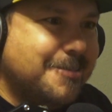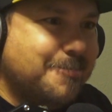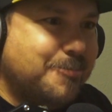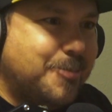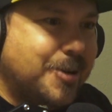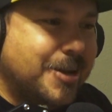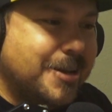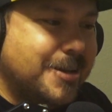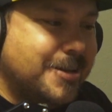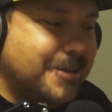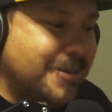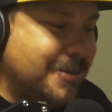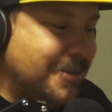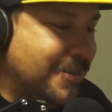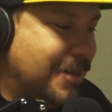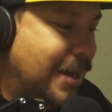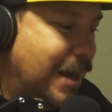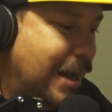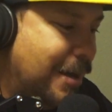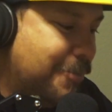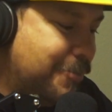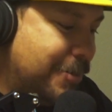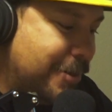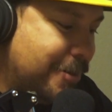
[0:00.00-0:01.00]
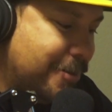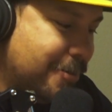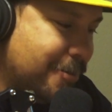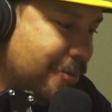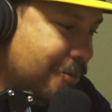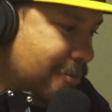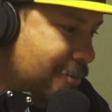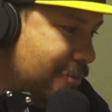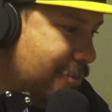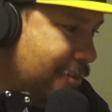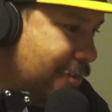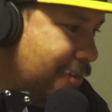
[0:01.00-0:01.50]
But I mean,
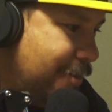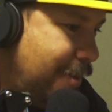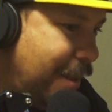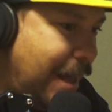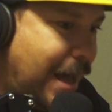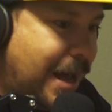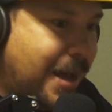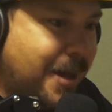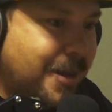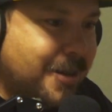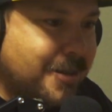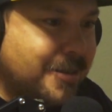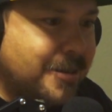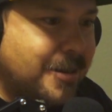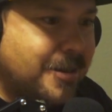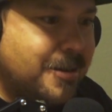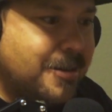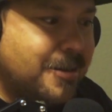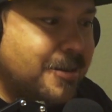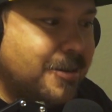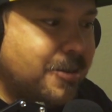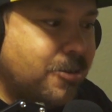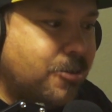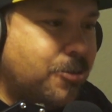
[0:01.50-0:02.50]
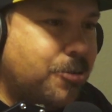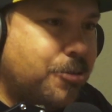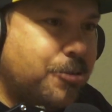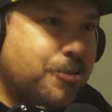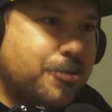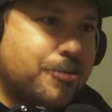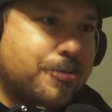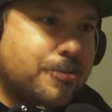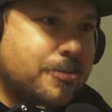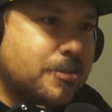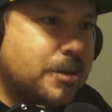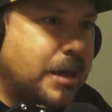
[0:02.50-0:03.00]
that, and then the
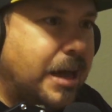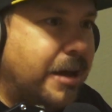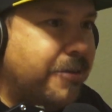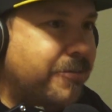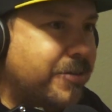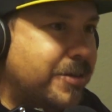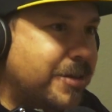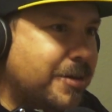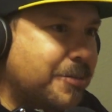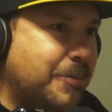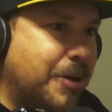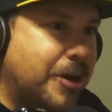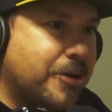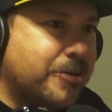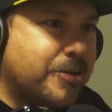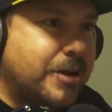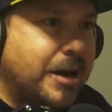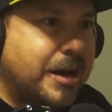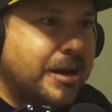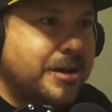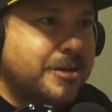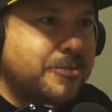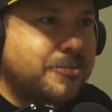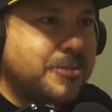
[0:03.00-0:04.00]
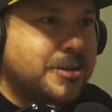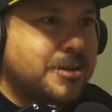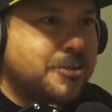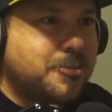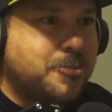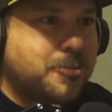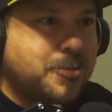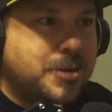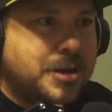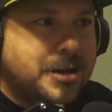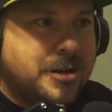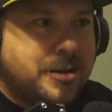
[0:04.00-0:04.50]
whole everything about Crandon with the
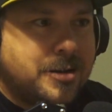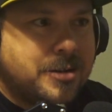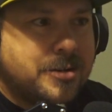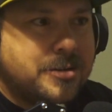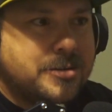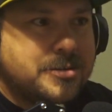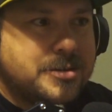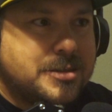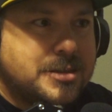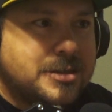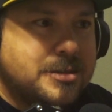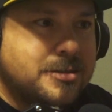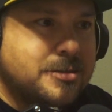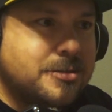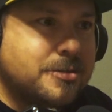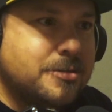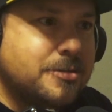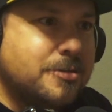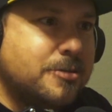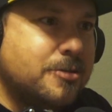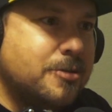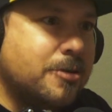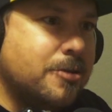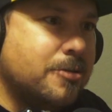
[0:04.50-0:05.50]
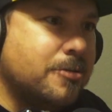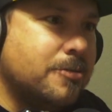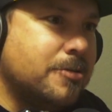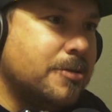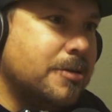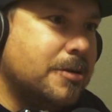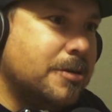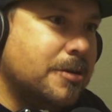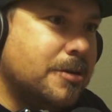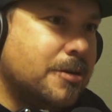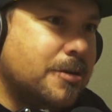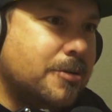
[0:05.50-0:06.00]
winners, and
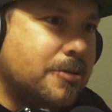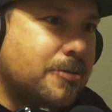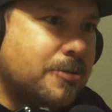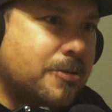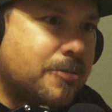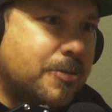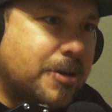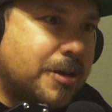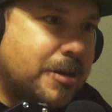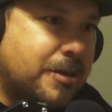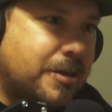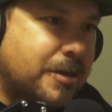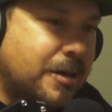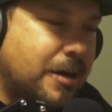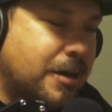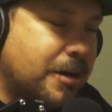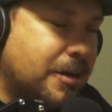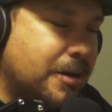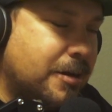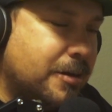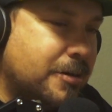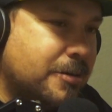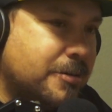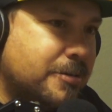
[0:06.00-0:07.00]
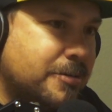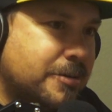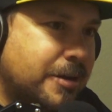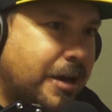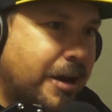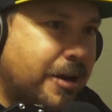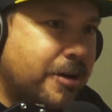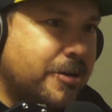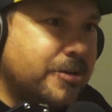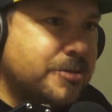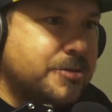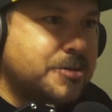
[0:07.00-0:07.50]
with
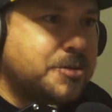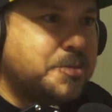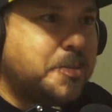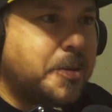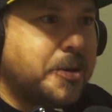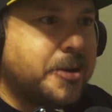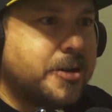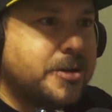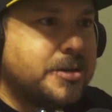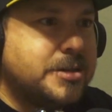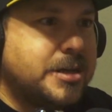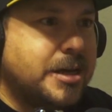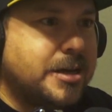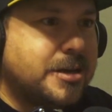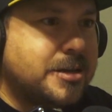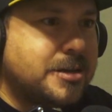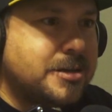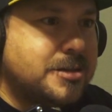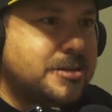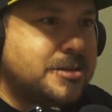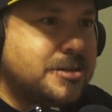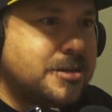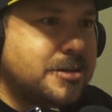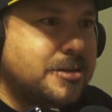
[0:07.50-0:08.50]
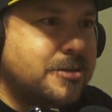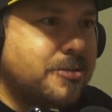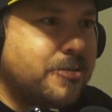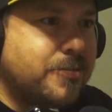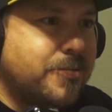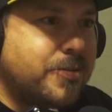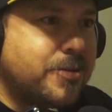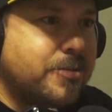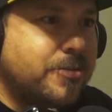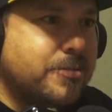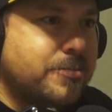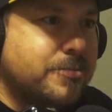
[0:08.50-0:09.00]
Aaronsburg taking us in
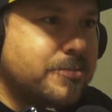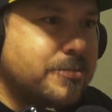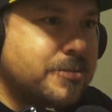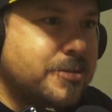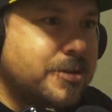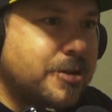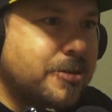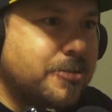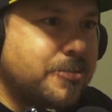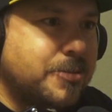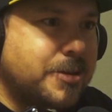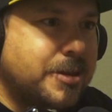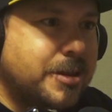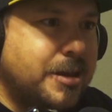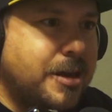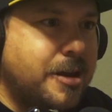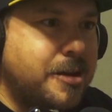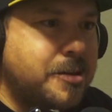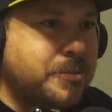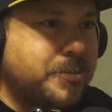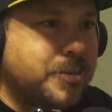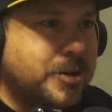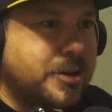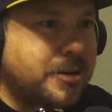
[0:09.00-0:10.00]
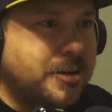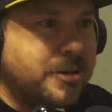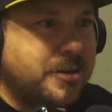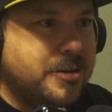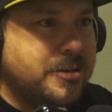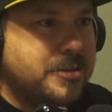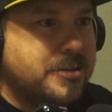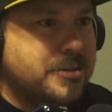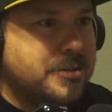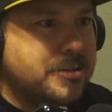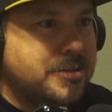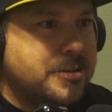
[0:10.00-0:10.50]
over with them,
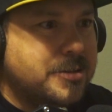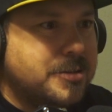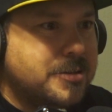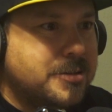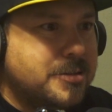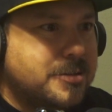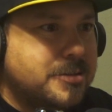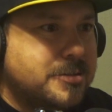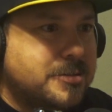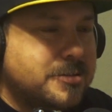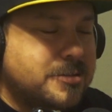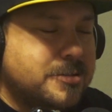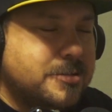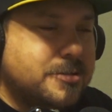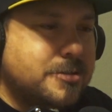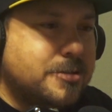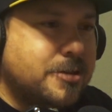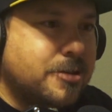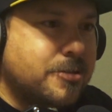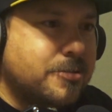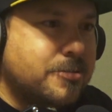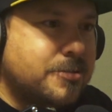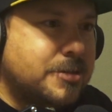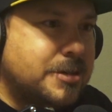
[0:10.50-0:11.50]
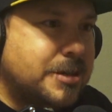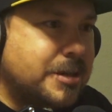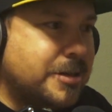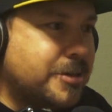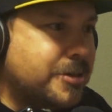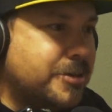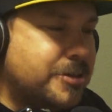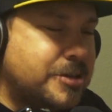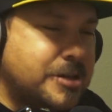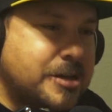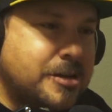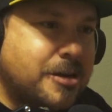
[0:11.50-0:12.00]
and
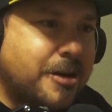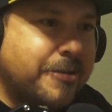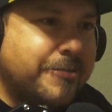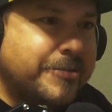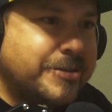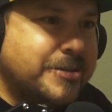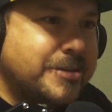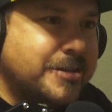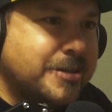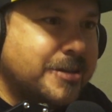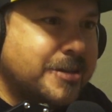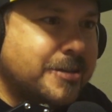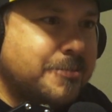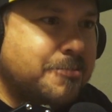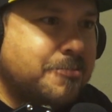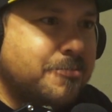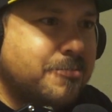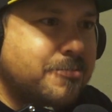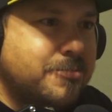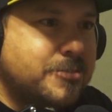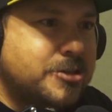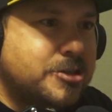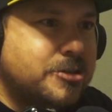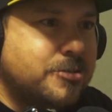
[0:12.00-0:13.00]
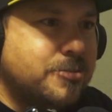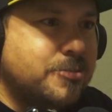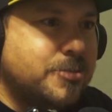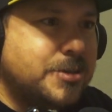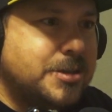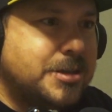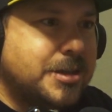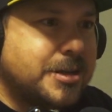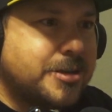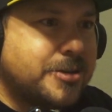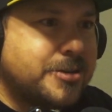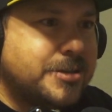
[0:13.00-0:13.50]
Dickerson obviously shooting
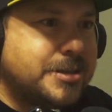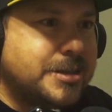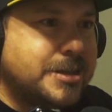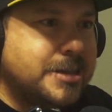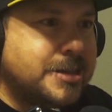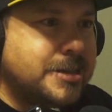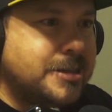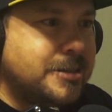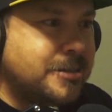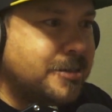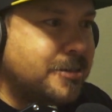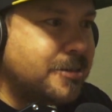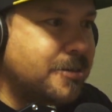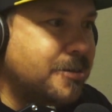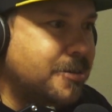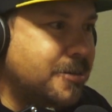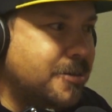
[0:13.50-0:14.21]
with Dickerson, and